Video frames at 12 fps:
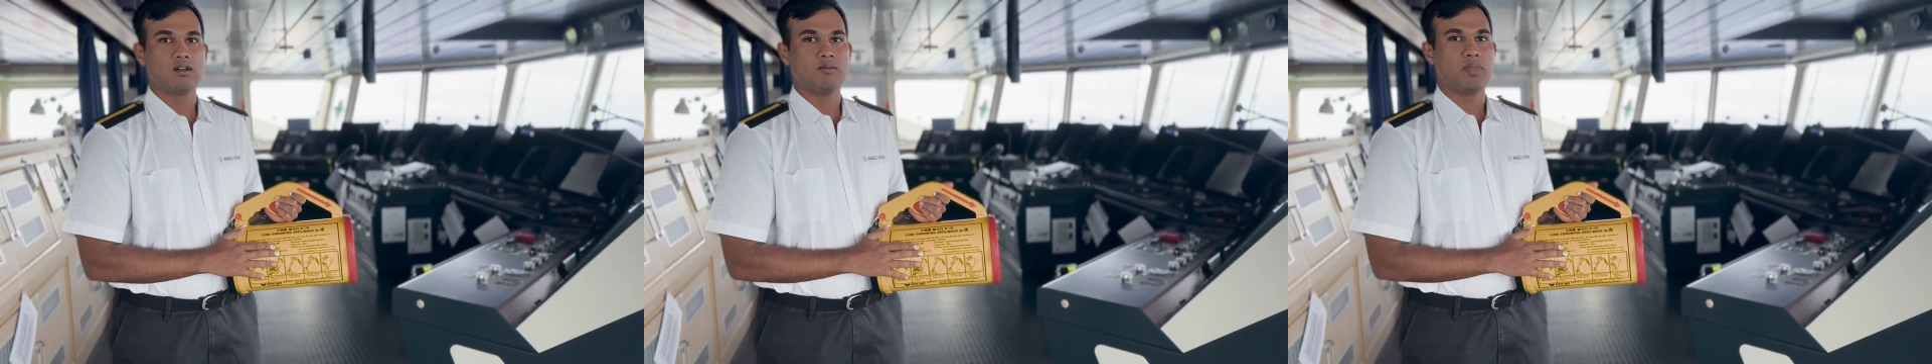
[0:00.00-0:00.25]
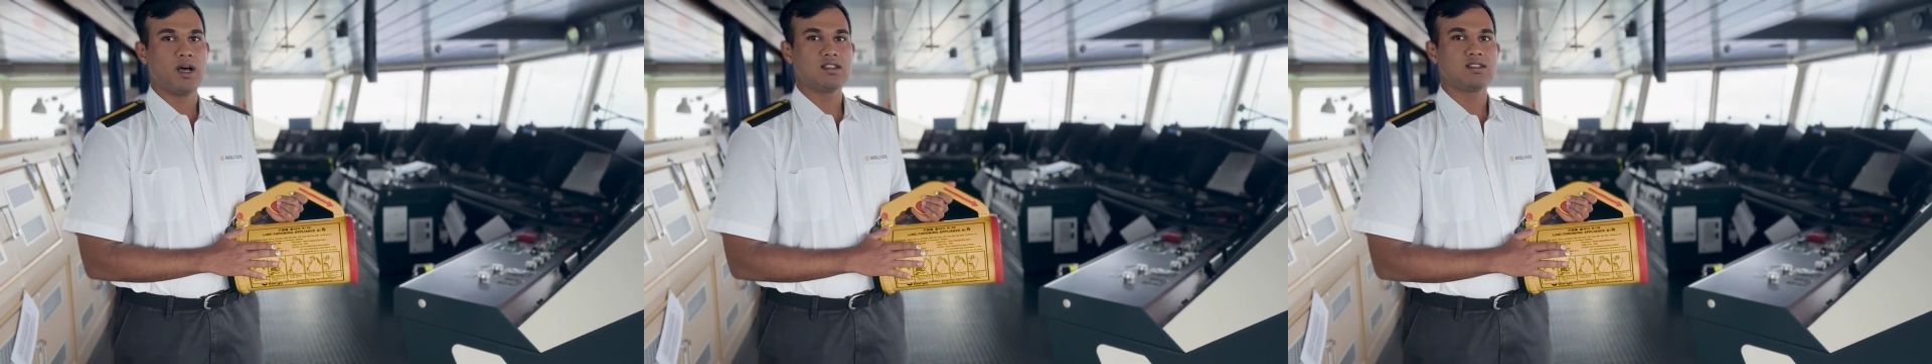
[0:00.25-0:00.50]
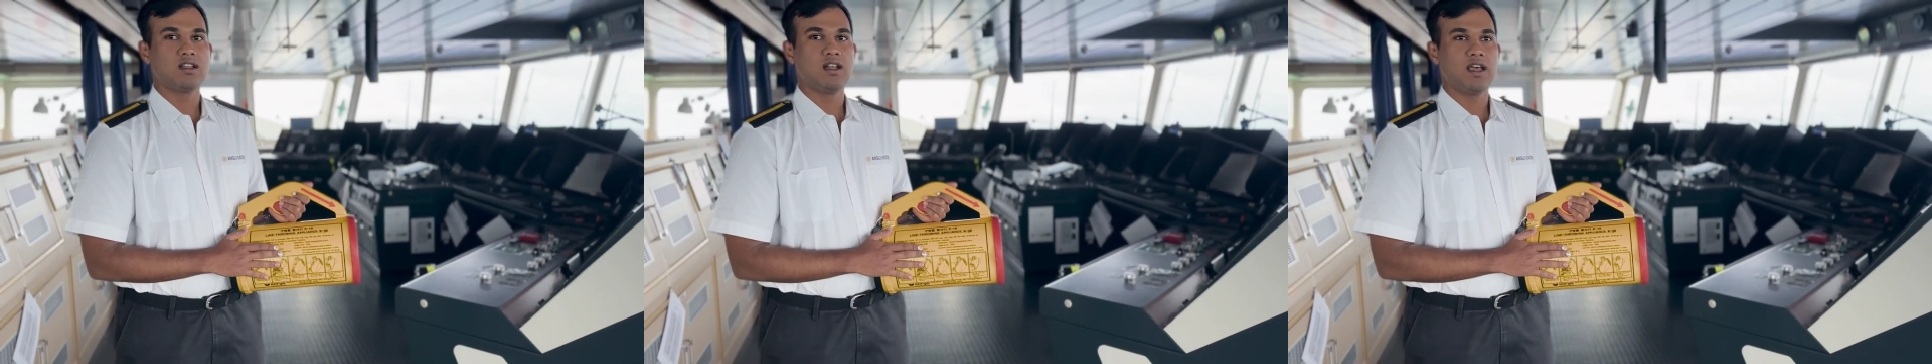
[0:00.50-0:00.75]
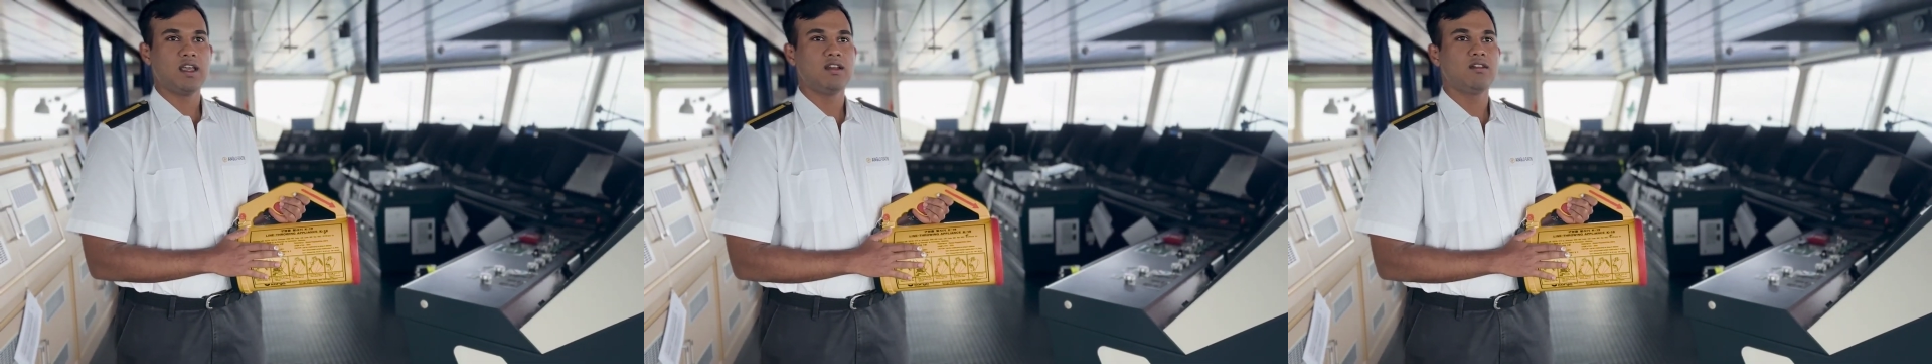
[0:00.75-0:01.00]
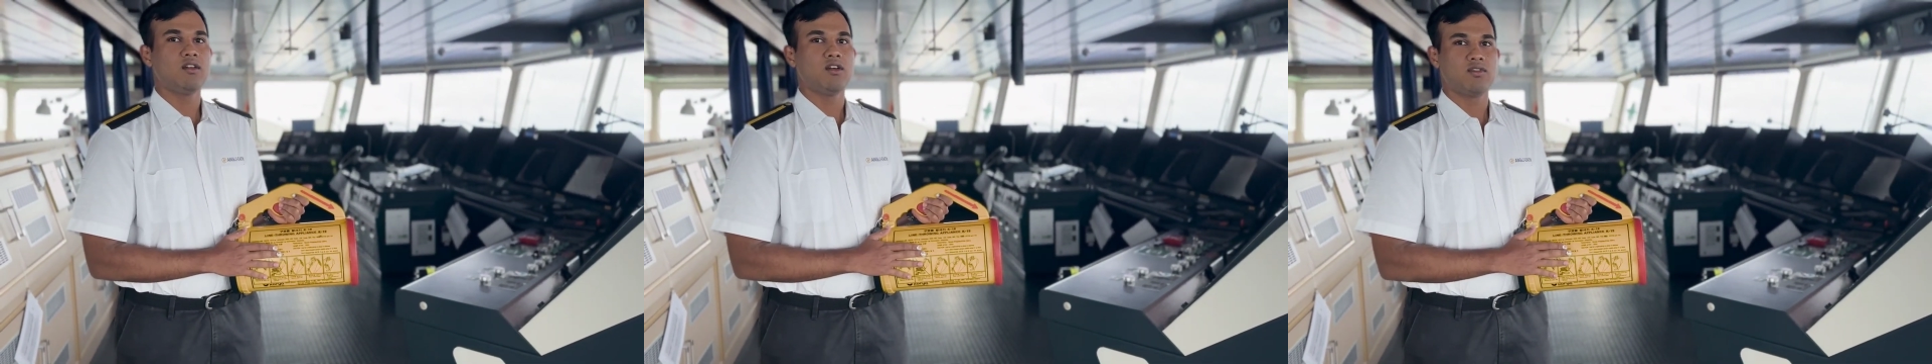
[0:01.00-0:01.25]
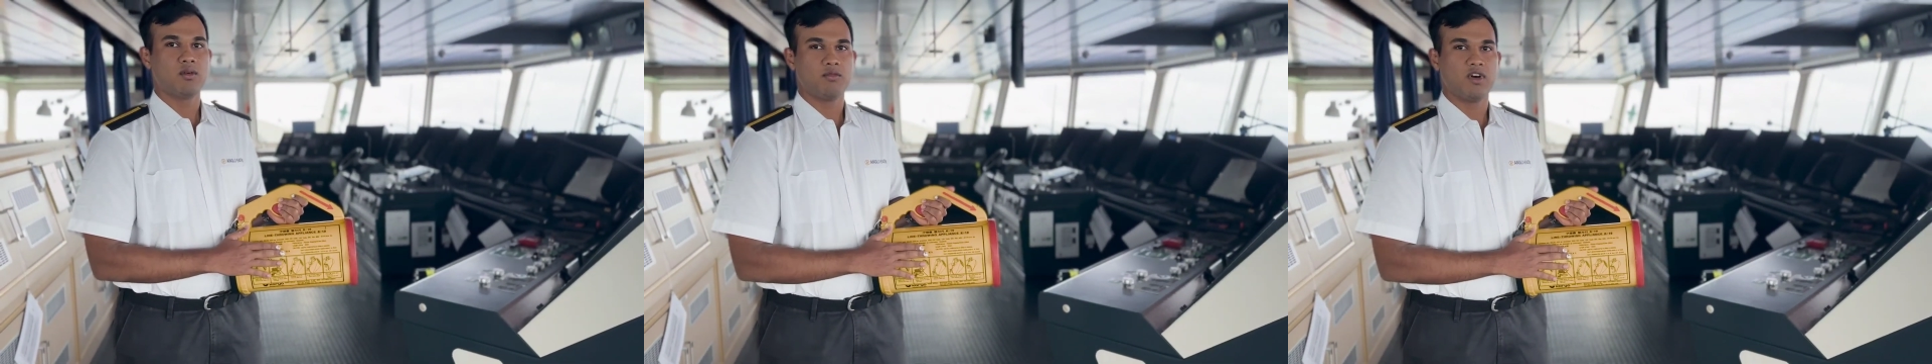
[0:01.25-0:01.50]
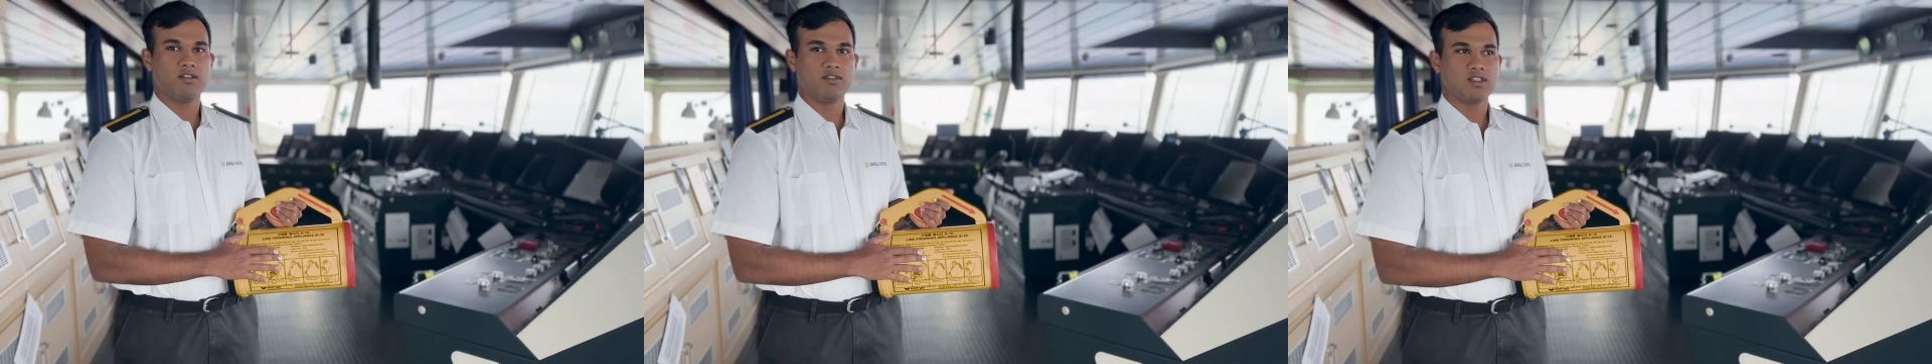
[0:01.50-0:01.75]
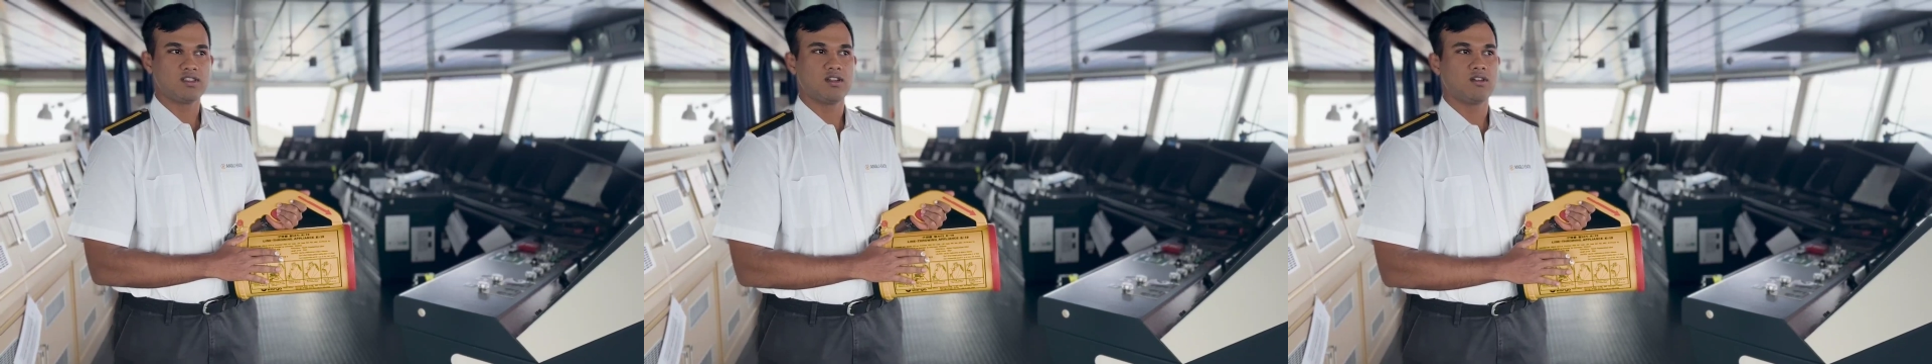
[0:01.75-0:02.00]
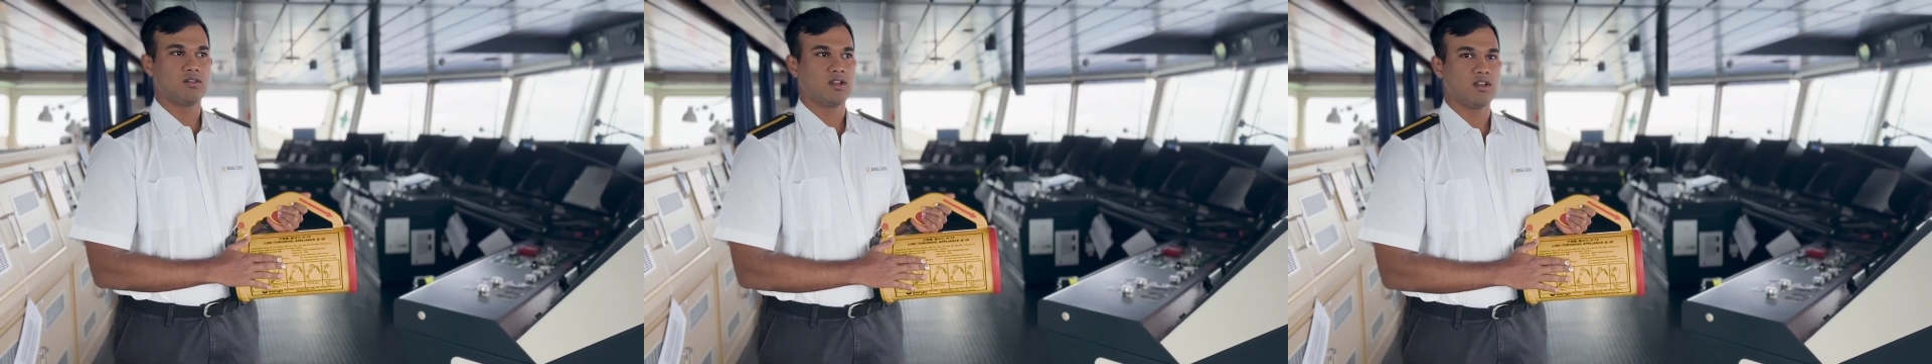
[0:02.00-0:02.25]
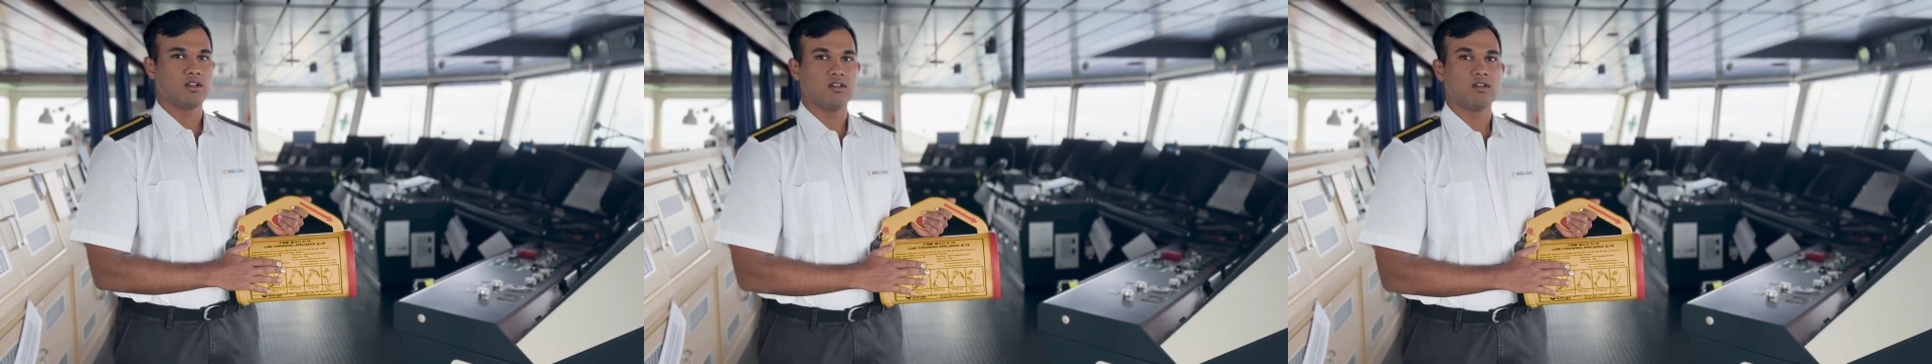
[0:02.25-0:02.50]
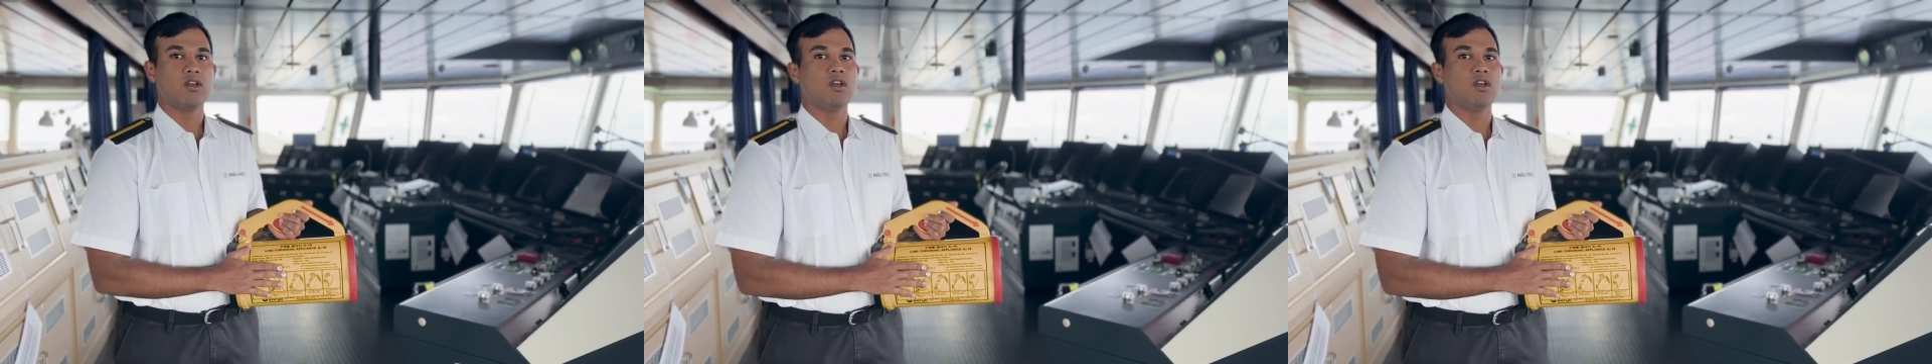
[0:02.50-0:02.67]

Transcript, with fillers: pass the line from one vessel to another,